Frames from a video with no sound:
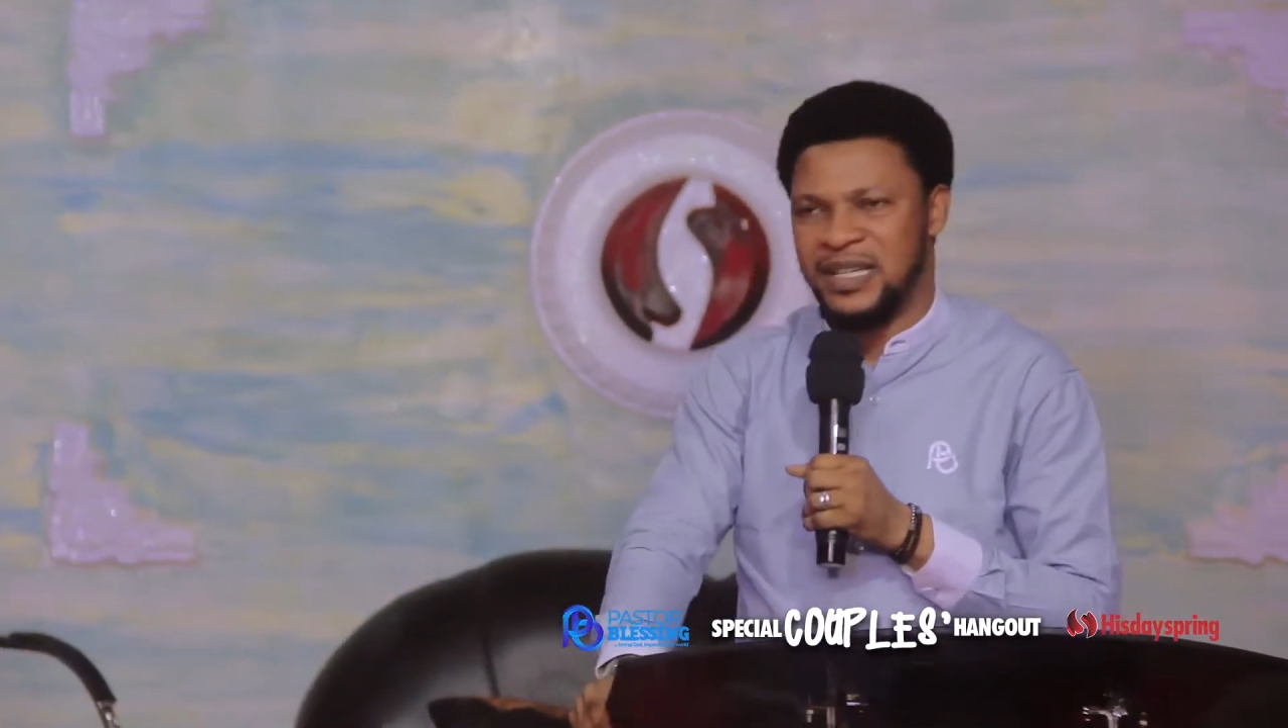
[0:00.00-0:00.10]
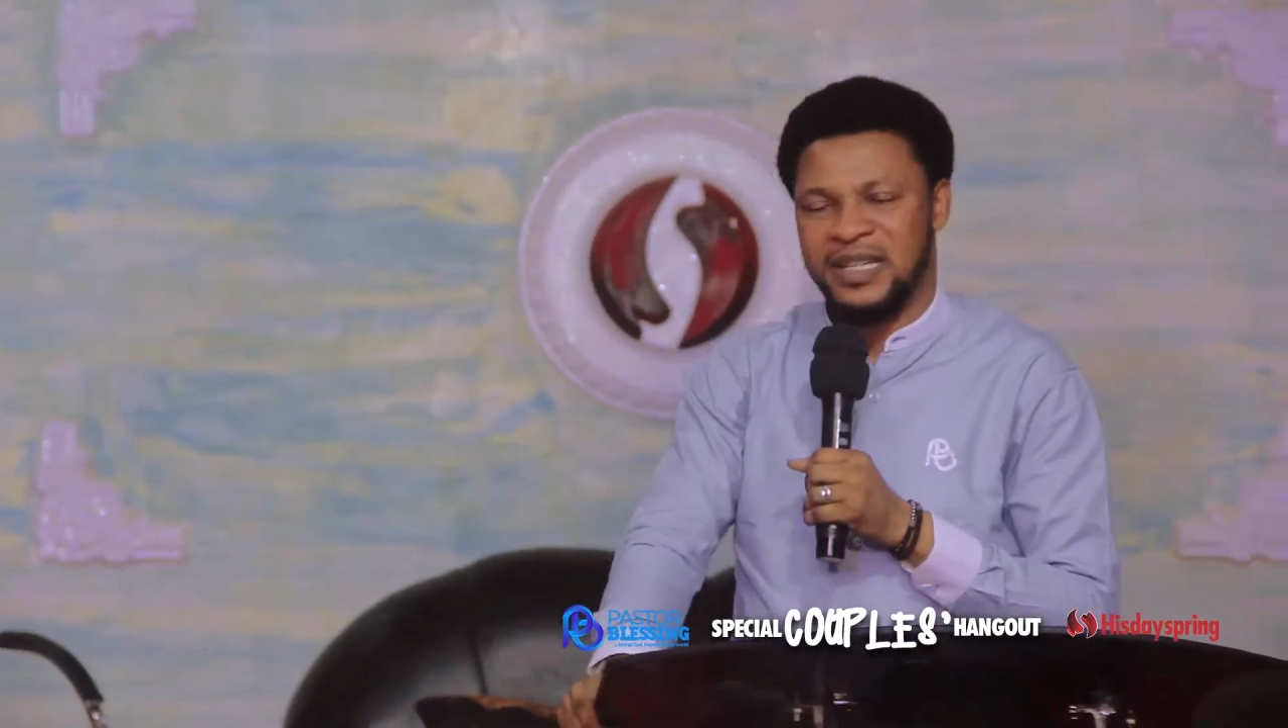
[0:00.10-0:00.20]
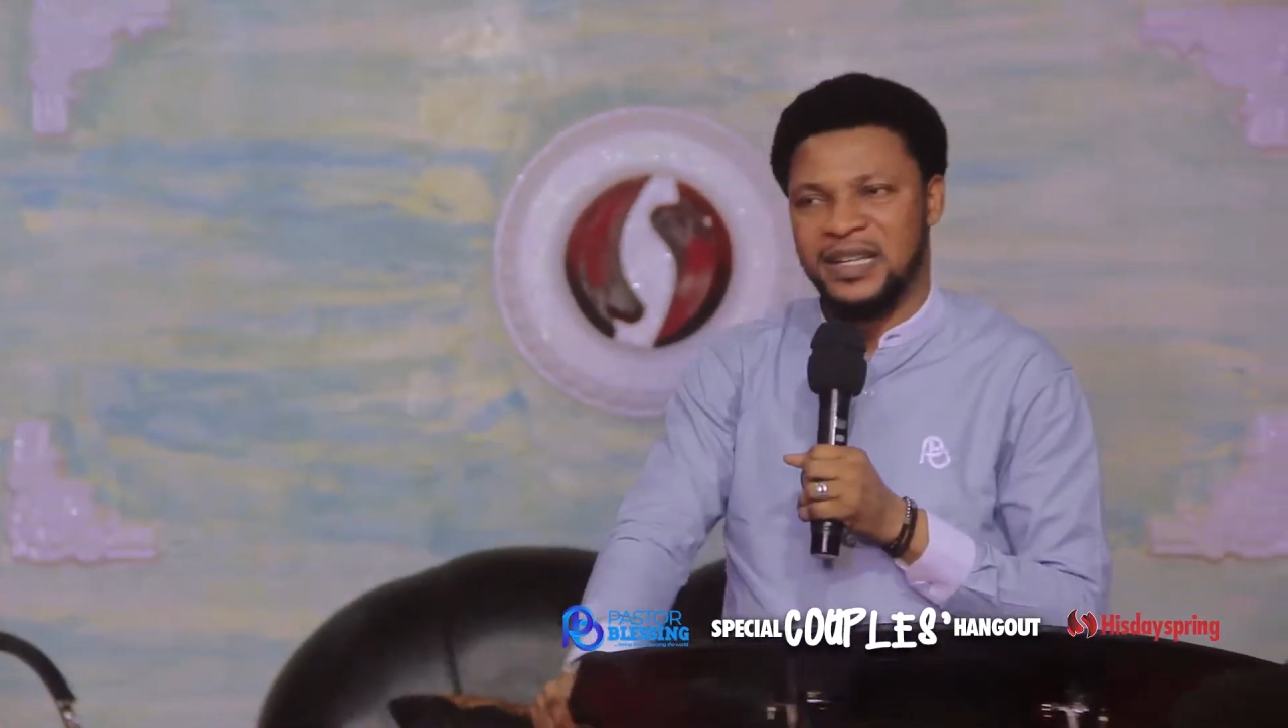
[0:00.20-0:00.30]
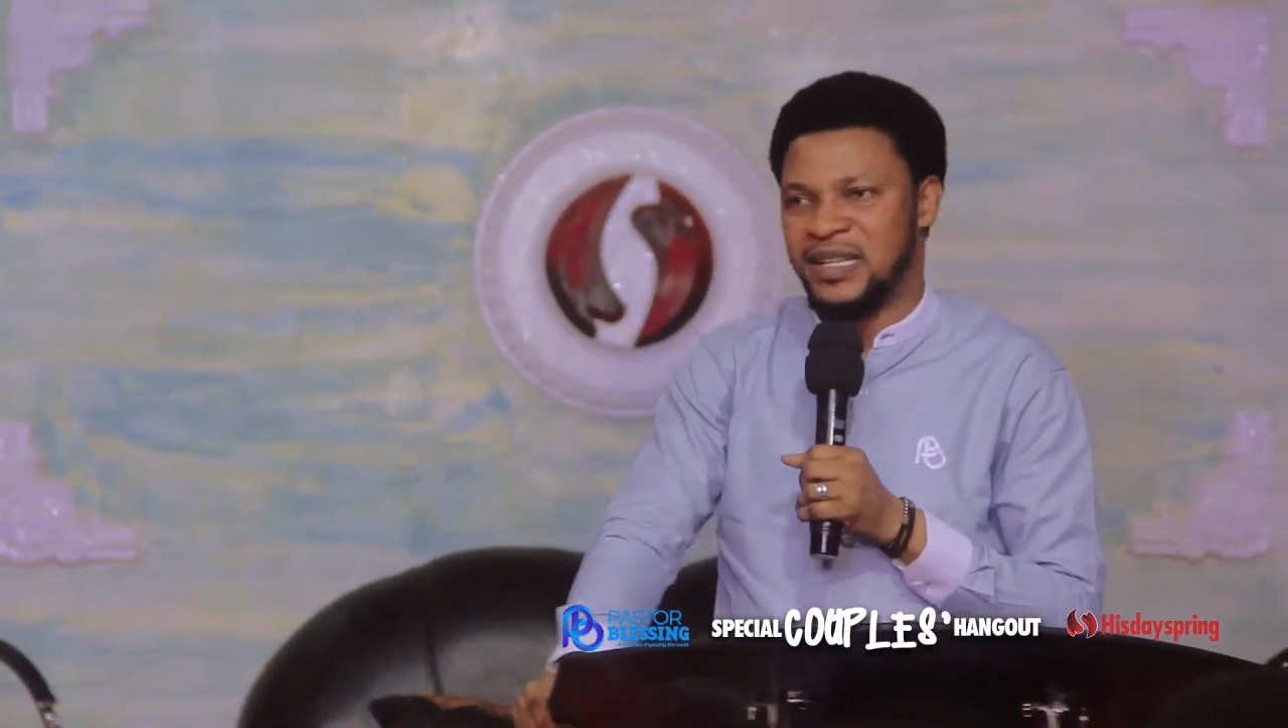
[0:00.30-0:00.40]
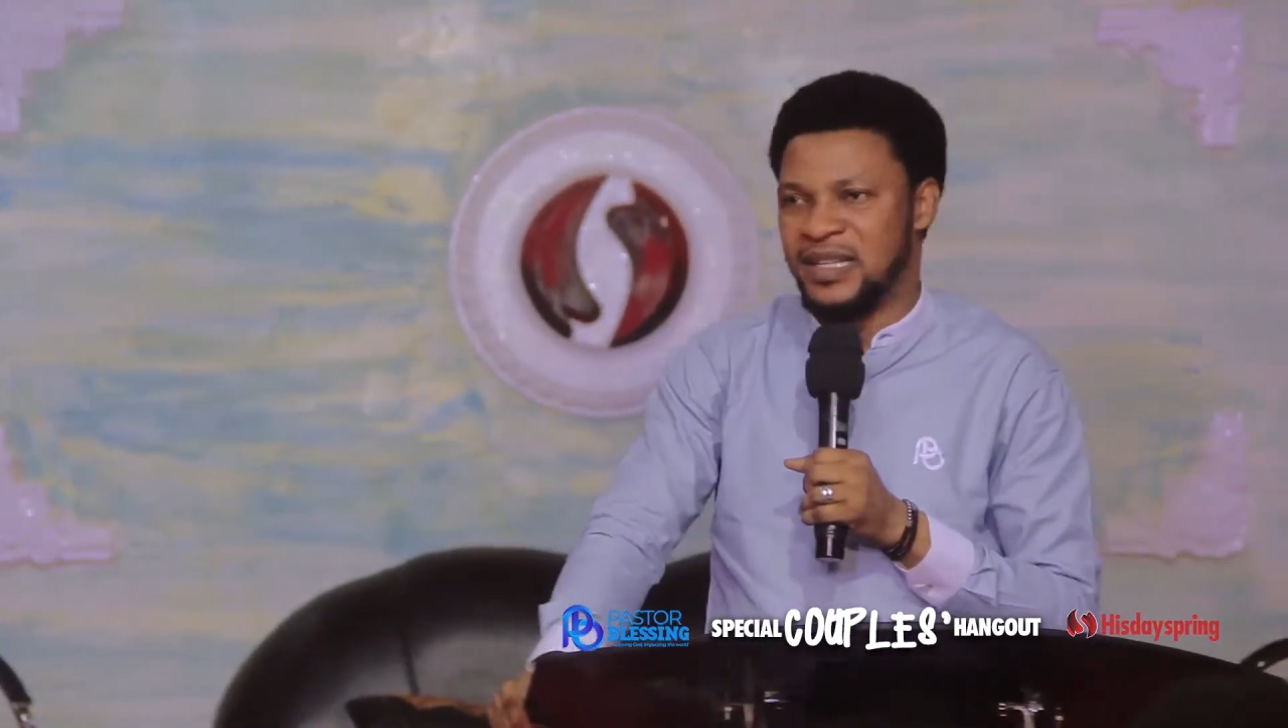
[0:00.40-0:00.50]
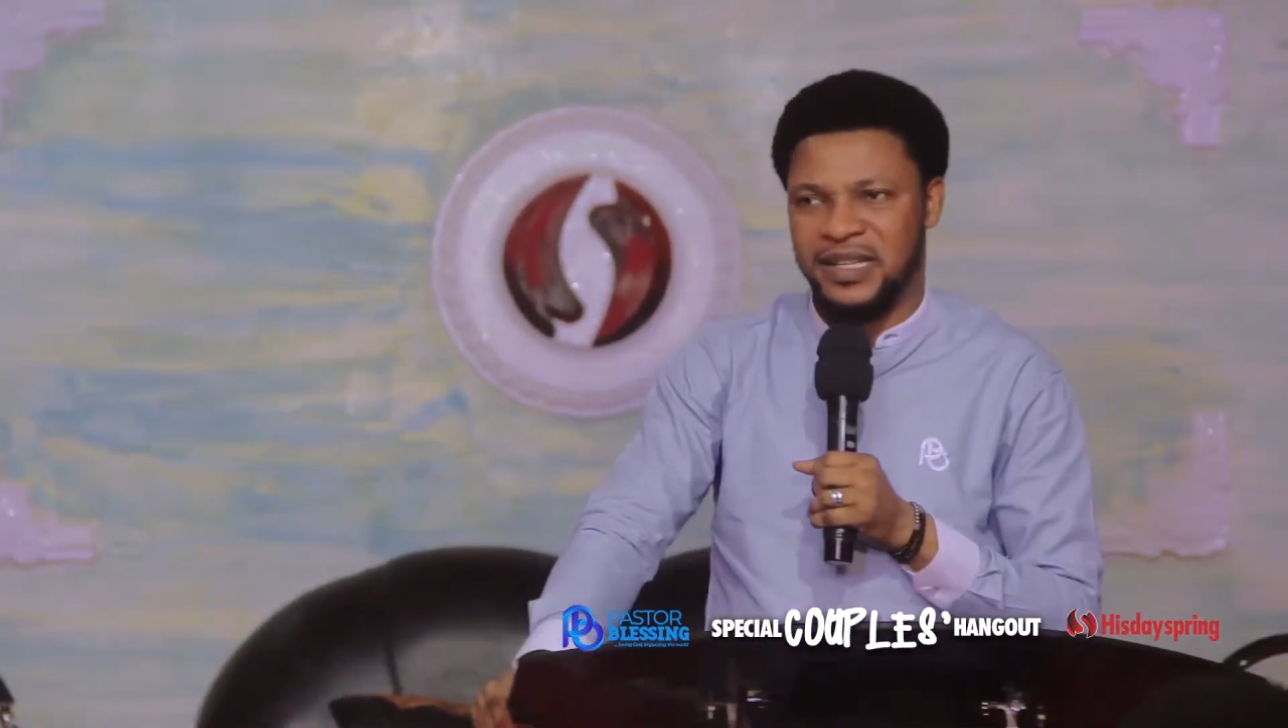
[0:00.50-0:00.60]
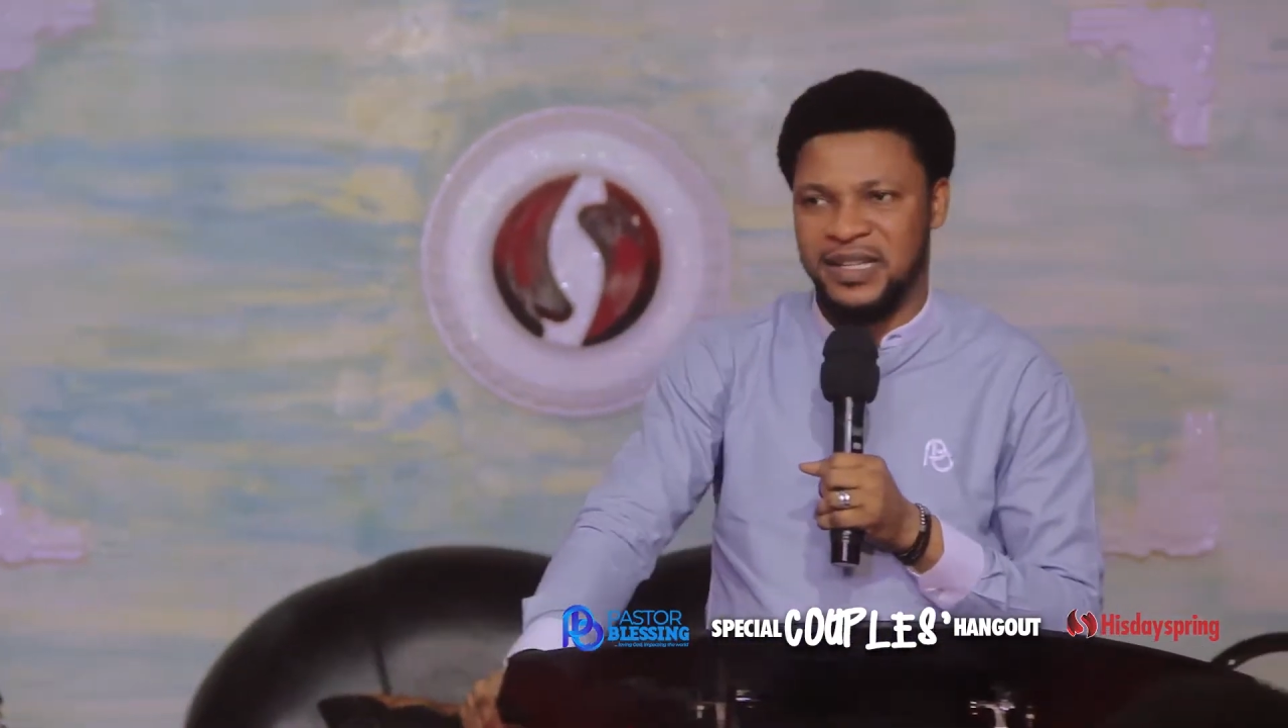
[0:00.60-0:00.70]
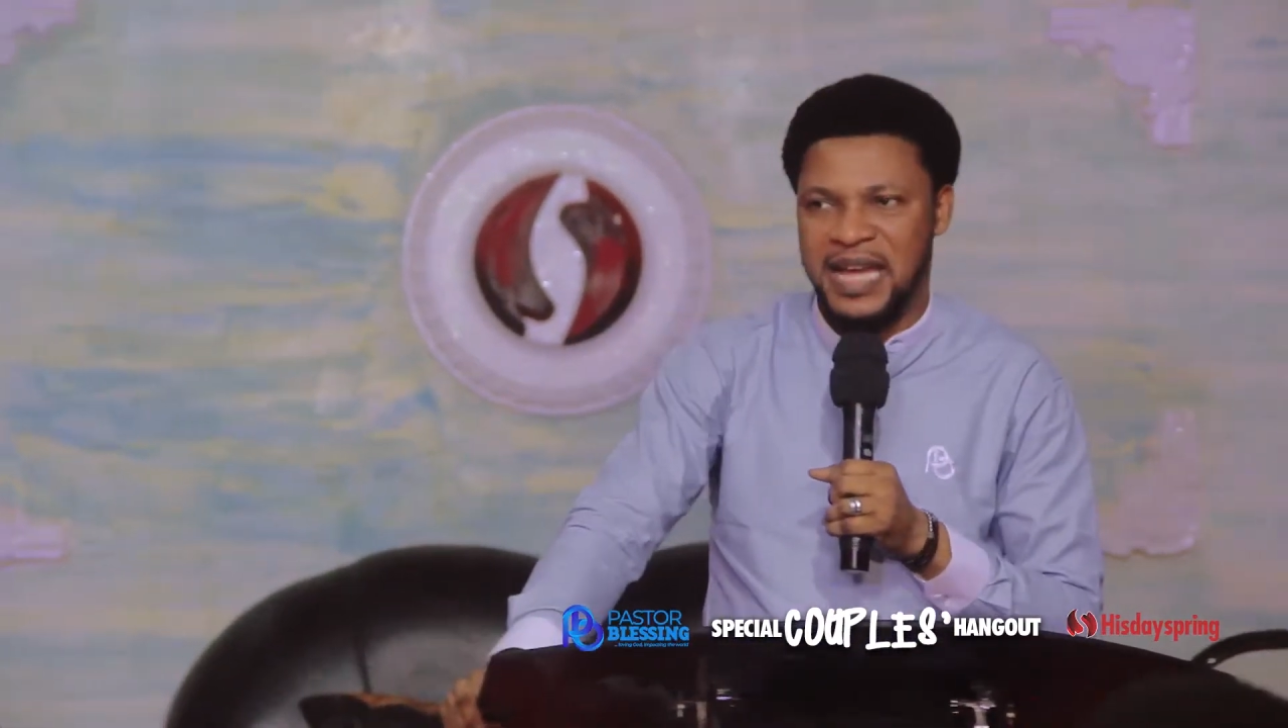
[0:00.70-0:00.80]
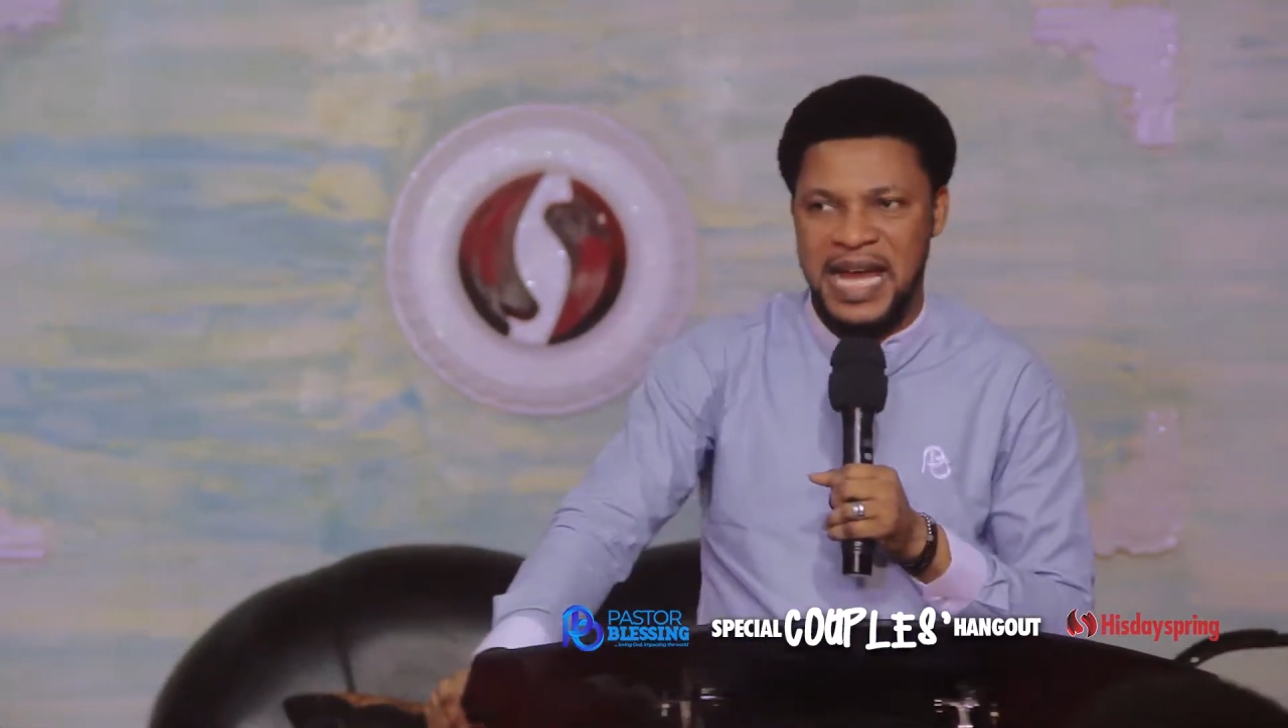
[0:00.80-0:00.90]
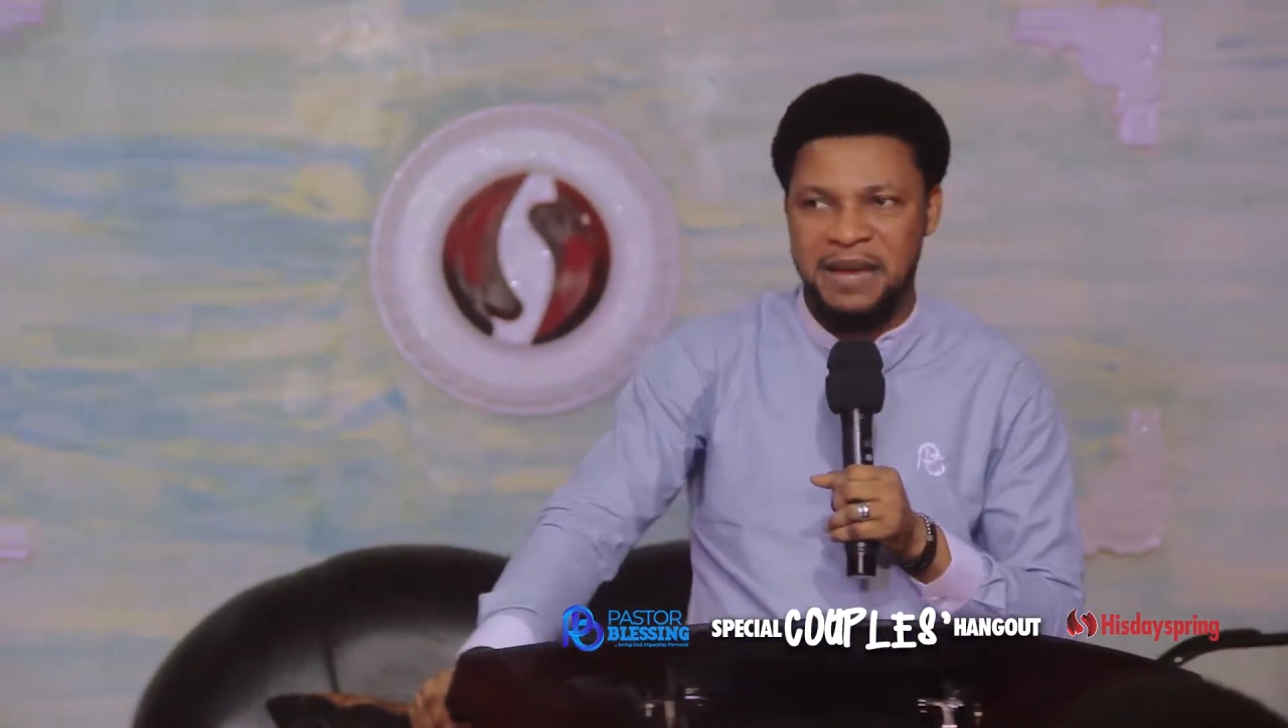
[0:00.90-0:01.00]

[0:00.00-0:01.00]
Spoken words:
No.